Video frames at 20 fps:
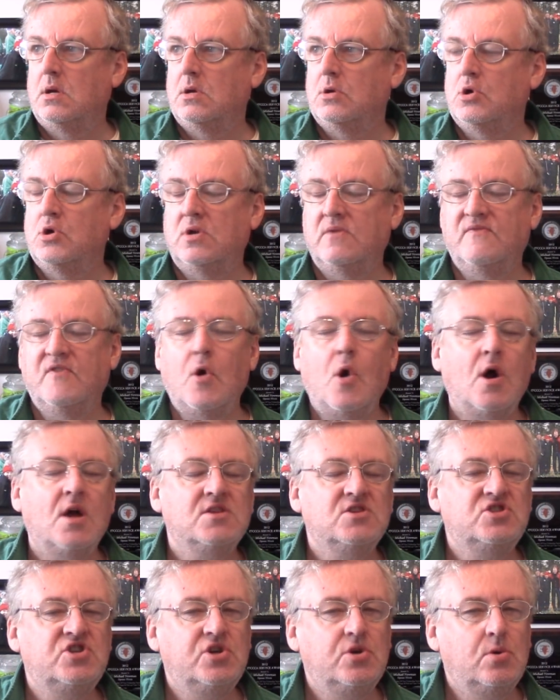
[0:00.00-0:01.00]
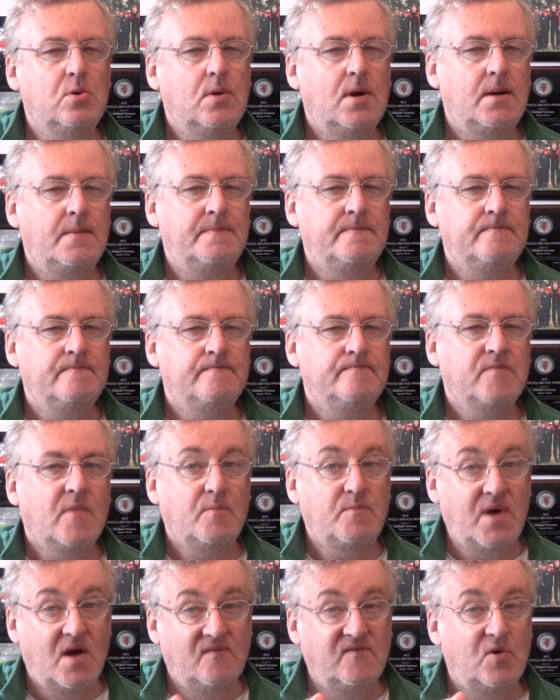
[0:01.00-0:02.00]
could have gone to um,
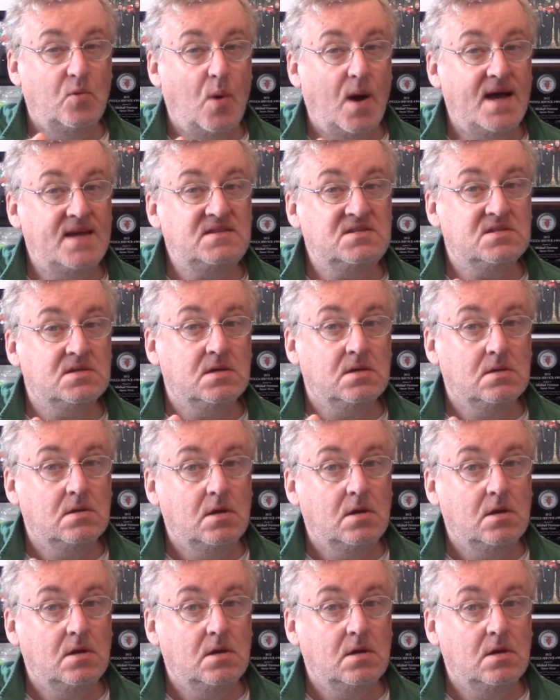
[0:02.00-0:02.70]
Belleville West,